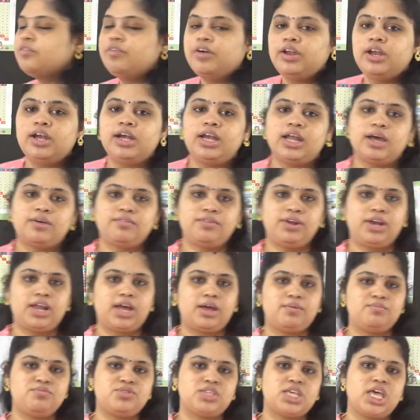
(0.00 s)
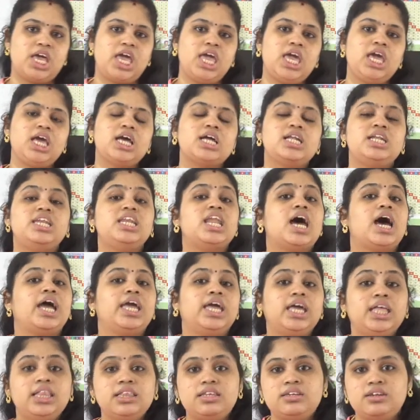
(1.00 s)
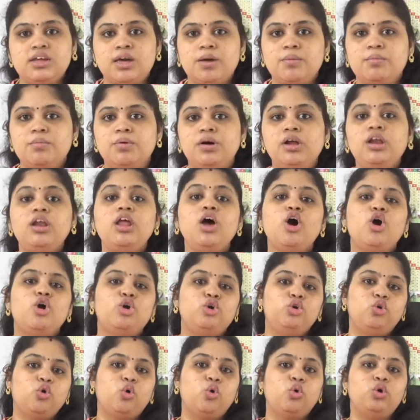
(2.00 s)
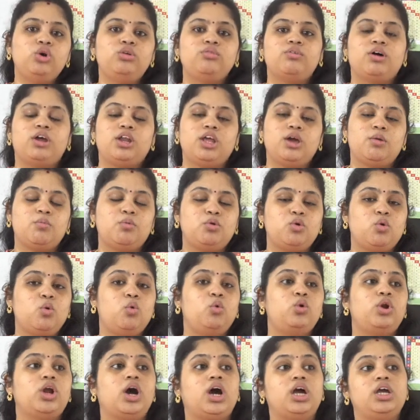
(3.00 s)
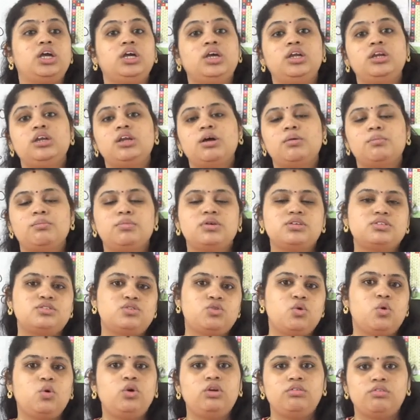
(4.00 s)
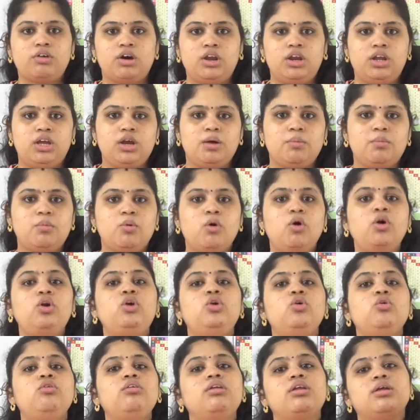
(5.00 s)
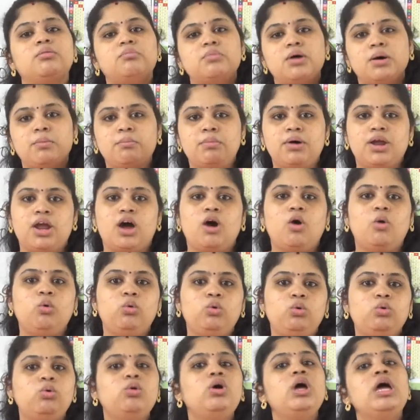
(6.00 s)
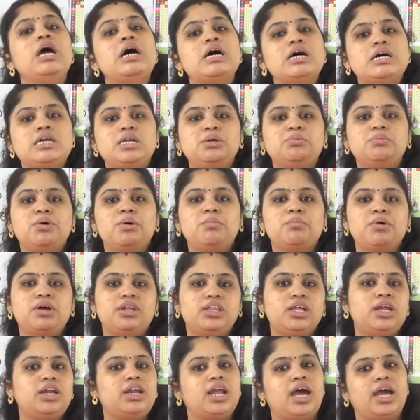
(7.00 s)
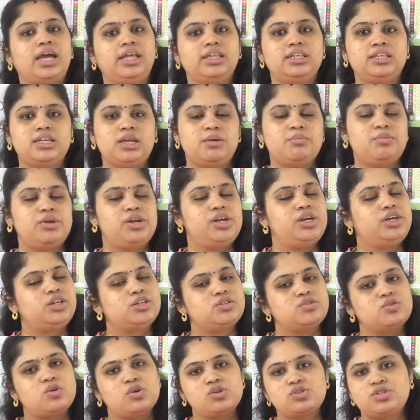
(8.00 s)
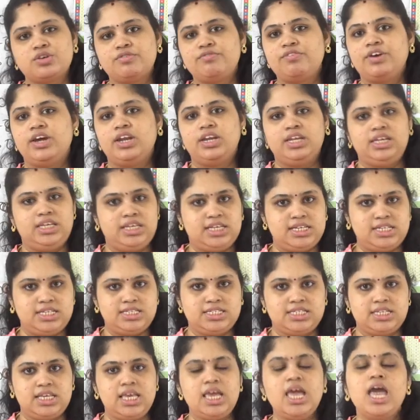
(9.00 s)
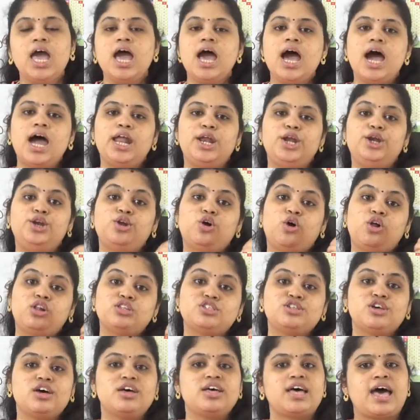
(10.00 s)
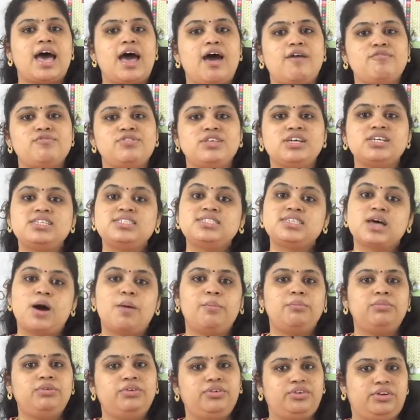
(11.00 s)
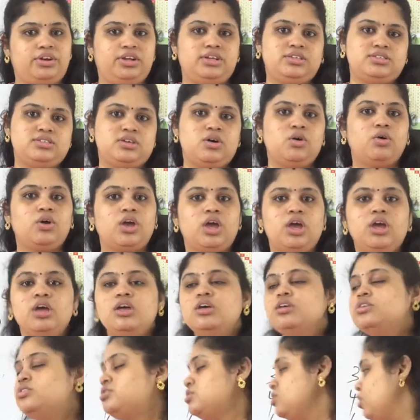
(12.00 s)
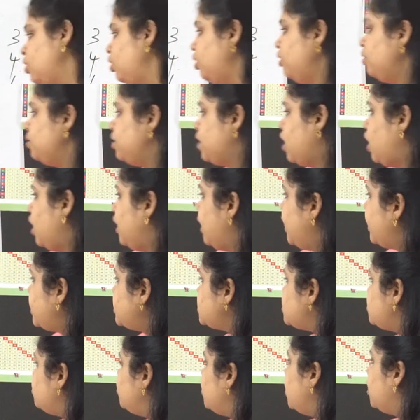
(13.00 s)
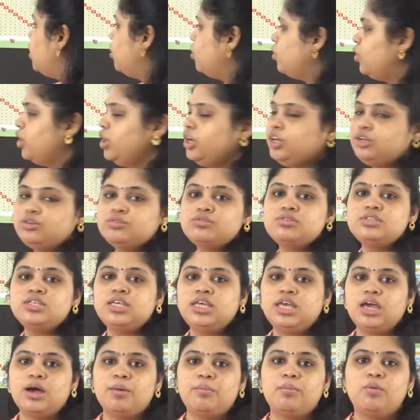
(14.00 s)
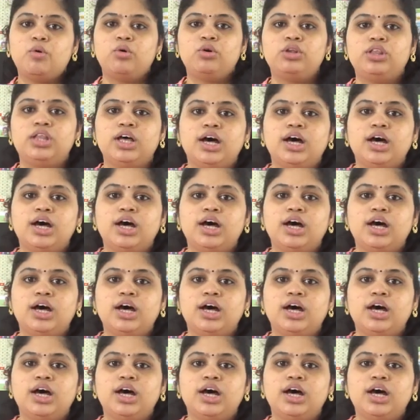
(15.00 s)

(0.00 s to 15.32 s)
when I am saying a 9th table, don't worry about 9 numbers. Don't worry about to remember how to remember the 9th table. It is also very easy and it also have the some tricks. Okay, so now next we are going to see about